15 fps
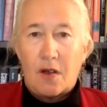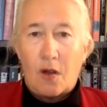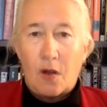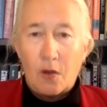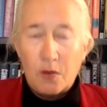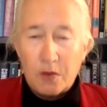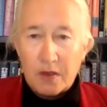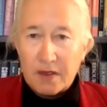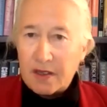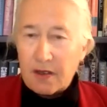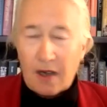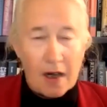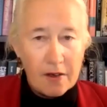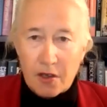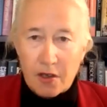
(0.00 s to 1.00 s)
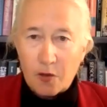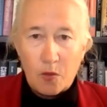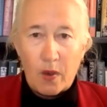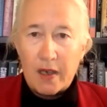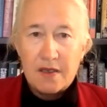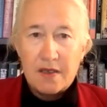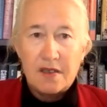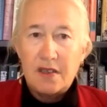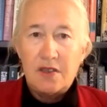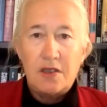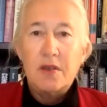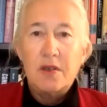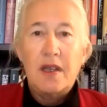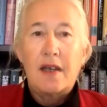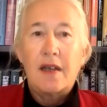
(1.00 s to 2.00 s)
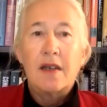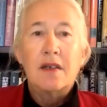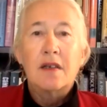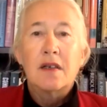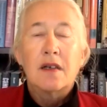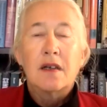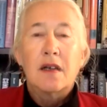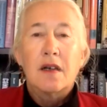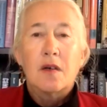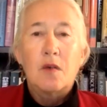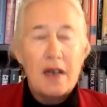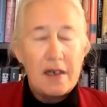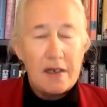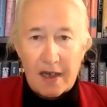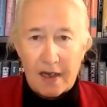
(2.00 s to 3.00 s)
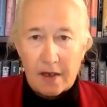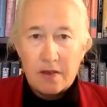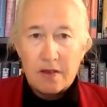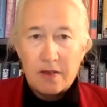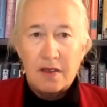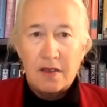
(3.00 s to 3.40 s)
All, there are no ways to do that right now.